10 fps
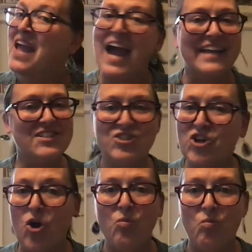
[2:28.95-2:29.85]
I
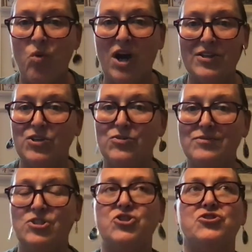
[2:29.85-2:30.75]
don't want you
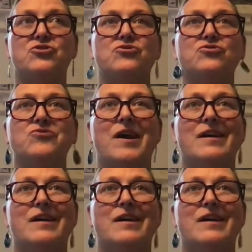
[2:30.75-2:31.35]
to